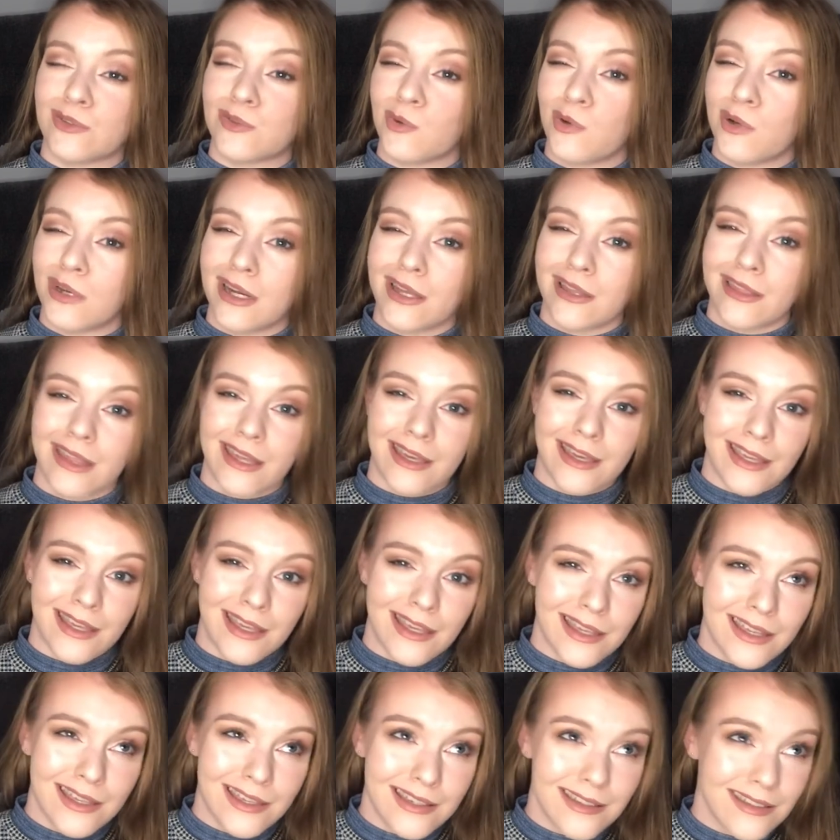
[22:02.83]
one, I
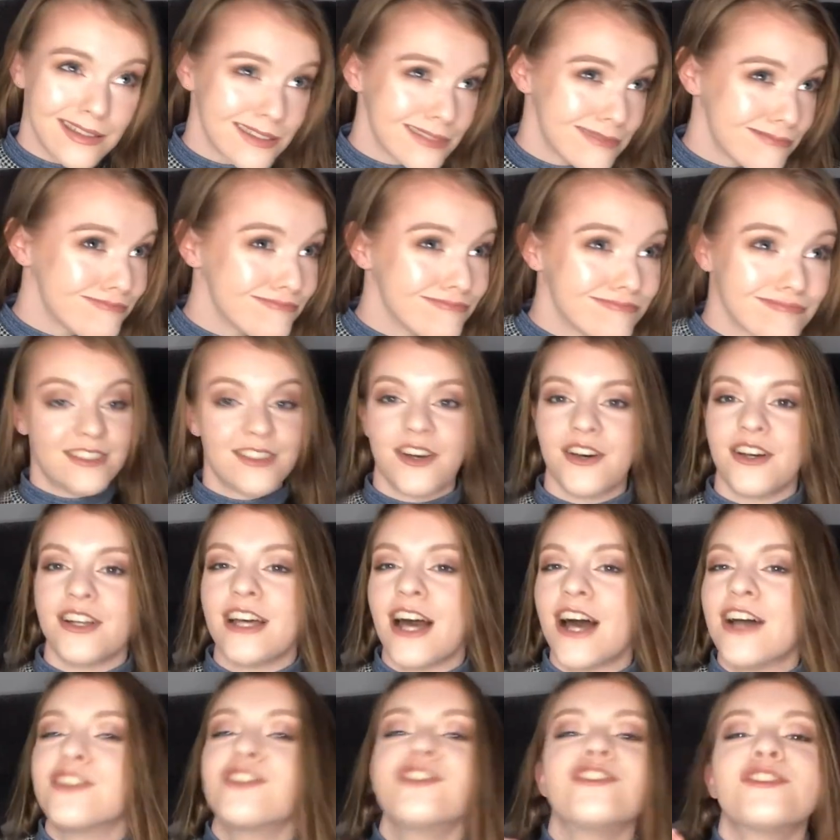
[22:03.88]
think. So
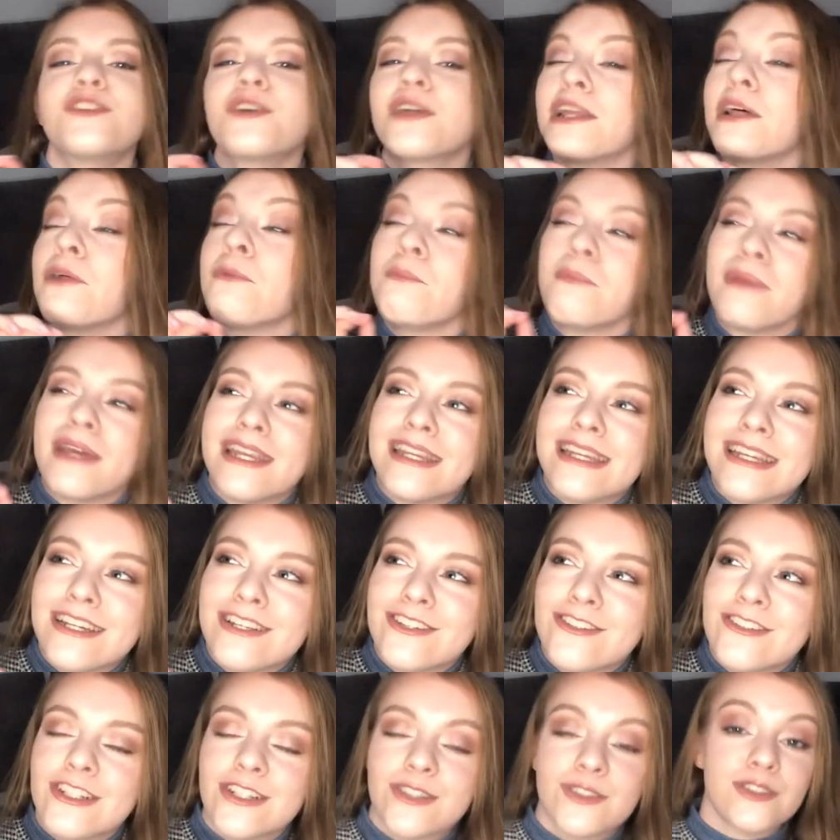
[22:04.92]
I'll just do a little mini
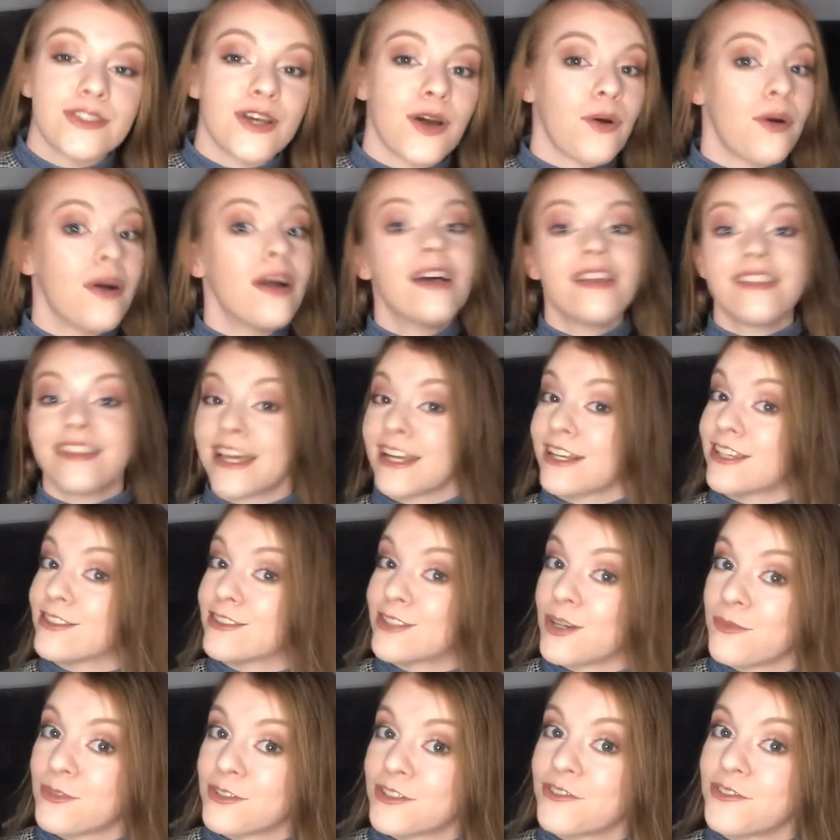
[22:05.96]
intro. So thank you
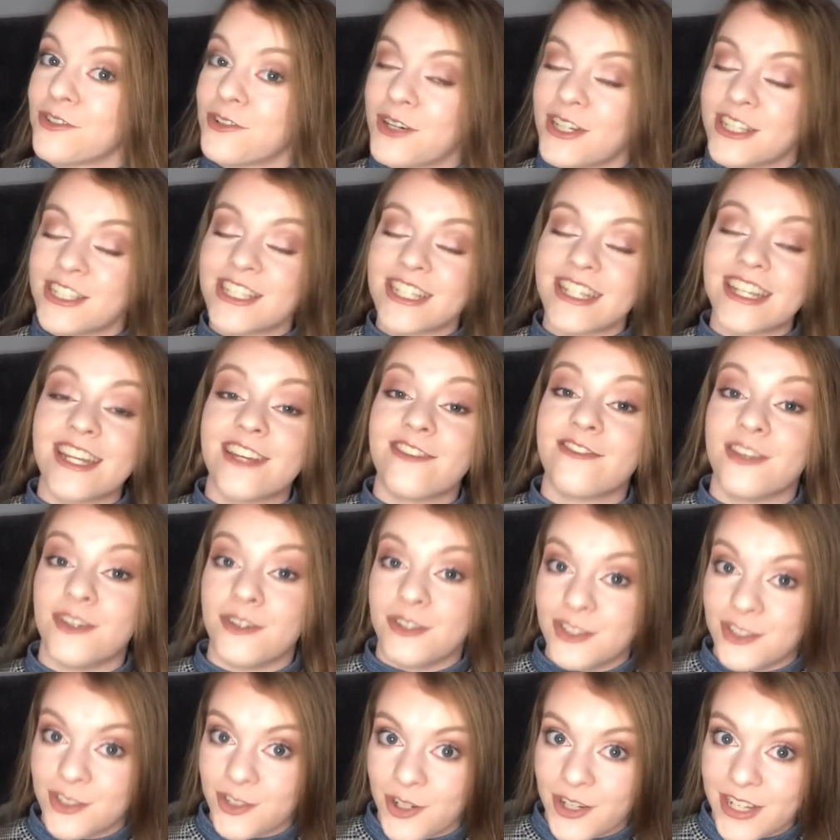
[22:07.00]
so much for watching. If you
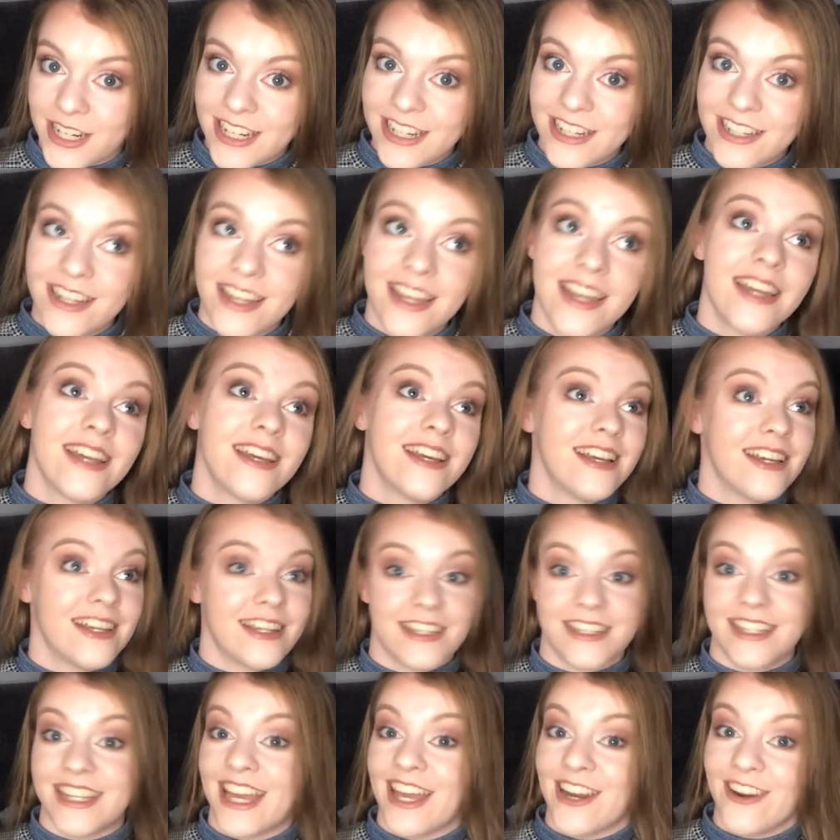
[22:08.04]
enjoyed it,
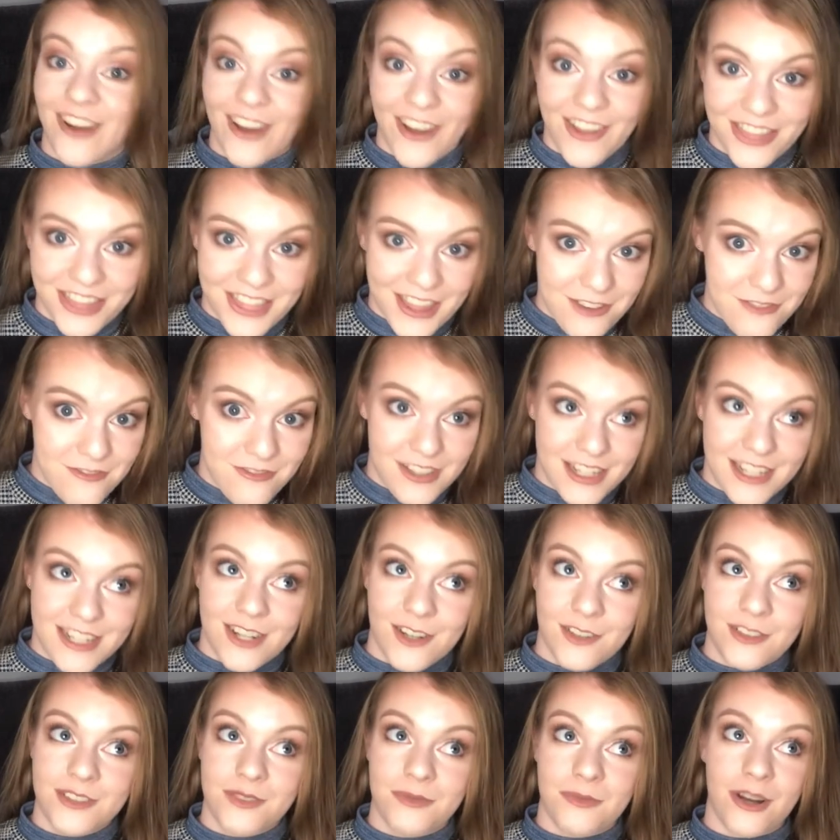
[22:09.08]
get on that
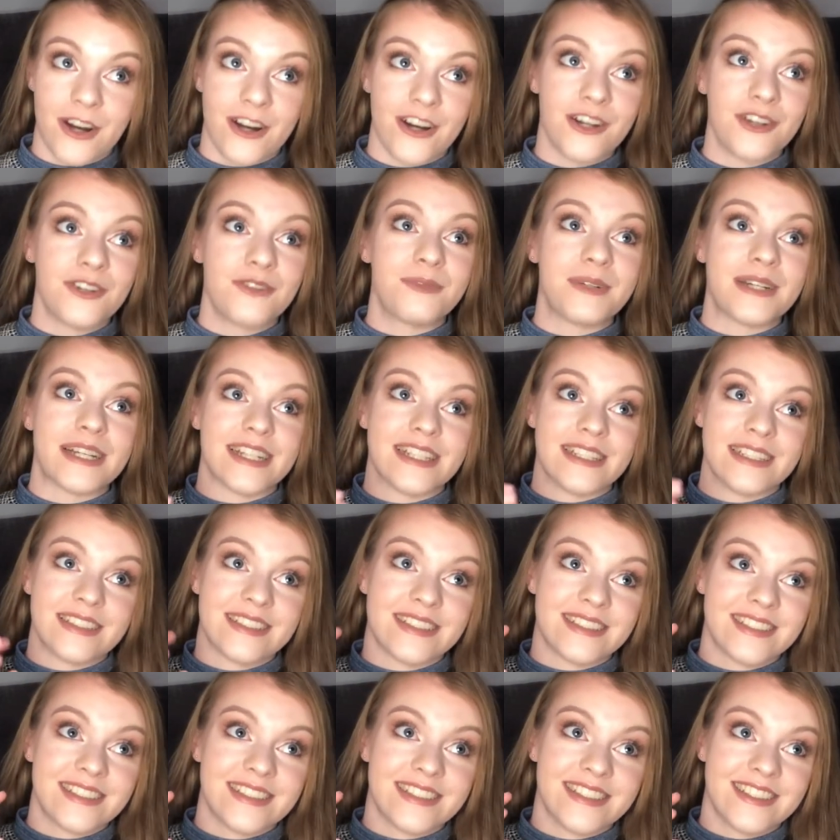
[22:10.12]
video tomorrow,
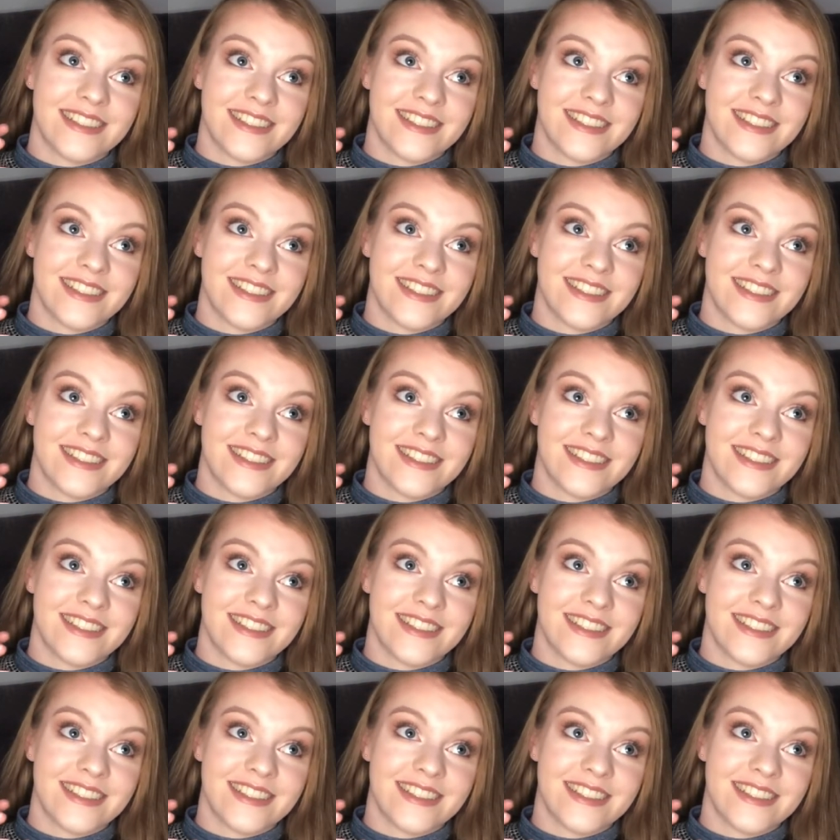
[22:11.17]
because